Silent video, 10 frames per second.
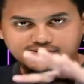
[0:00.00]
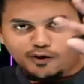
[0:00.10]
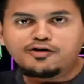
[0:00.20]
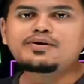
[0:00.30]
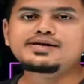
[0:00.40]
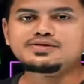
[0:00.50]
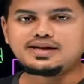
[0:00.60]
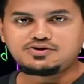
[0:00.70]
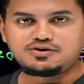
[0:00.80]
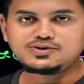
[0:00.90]
is overburdened
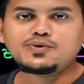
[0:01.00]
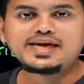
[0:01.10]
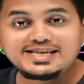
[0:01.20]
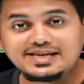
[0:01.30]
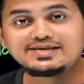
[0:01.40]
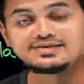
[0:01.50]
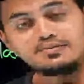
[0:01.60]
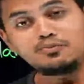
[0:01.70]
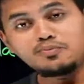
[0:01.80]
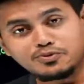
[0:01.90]
with electrons, so it
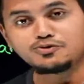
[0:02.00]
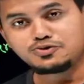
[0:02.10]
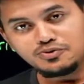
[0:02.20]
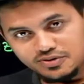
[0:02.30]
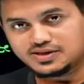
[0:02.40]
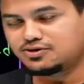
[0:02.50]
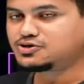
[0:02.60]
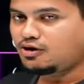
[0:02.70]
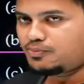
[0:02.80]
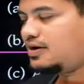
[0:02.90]
is more prone to
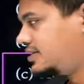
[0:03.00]
distortion or